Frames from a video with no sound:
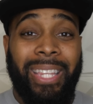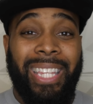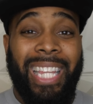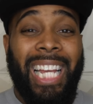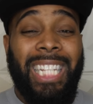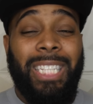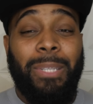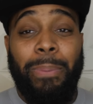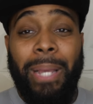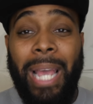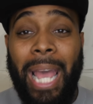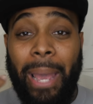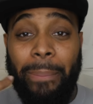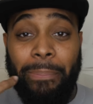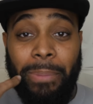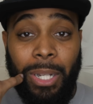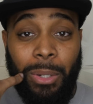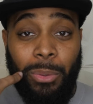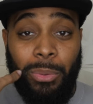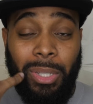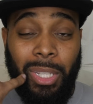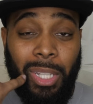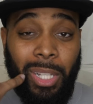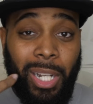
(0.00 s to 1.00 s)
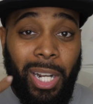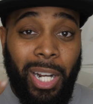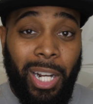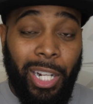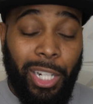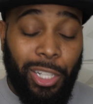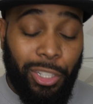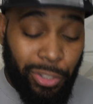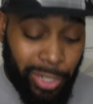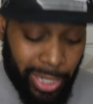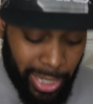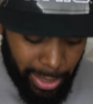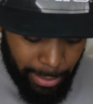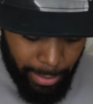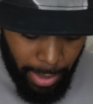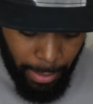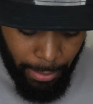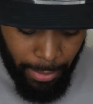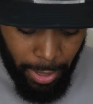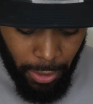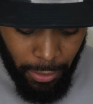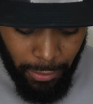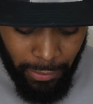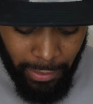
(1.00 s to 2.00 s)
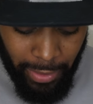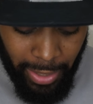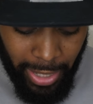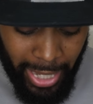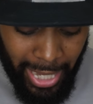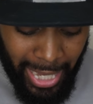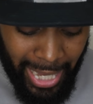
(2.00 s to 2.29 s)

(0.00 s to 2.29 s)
That's been happening with the current tray in my mouth.